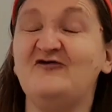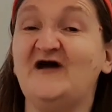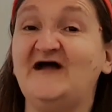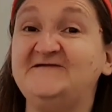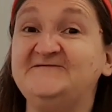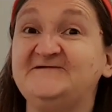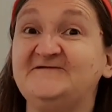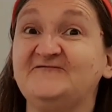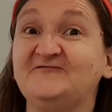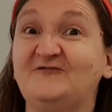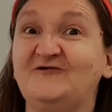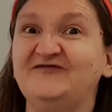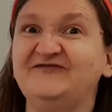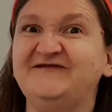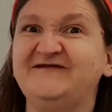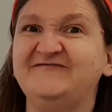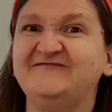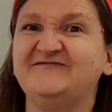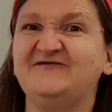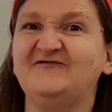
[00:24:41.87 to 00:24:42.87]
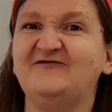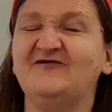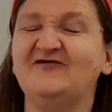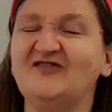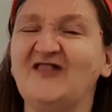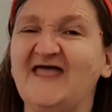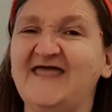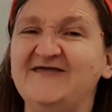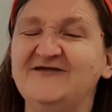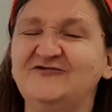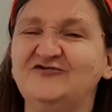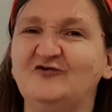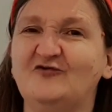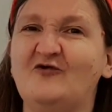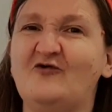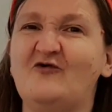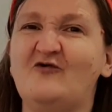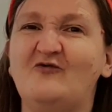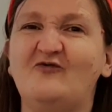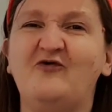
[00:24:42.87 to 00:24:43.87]
I just wanted to let you
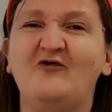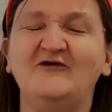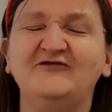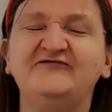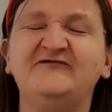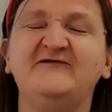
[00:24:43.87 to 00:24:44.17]
know what